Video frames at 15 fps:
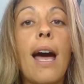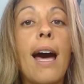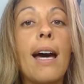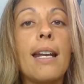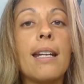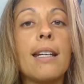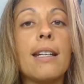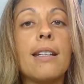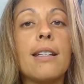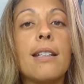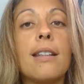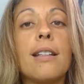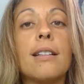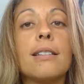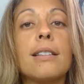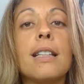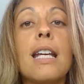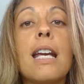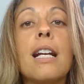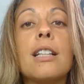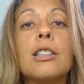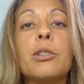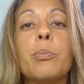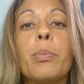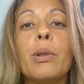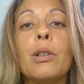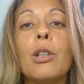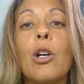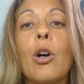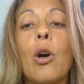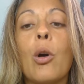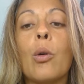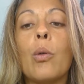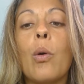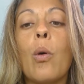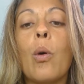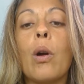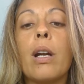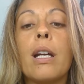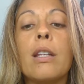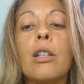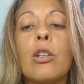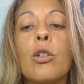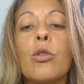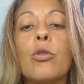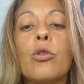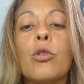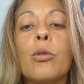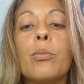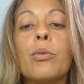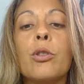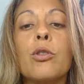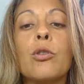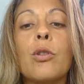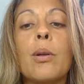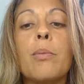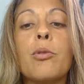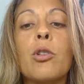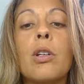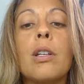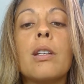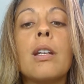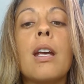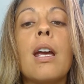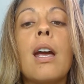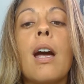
added the links below or in the YouTube description.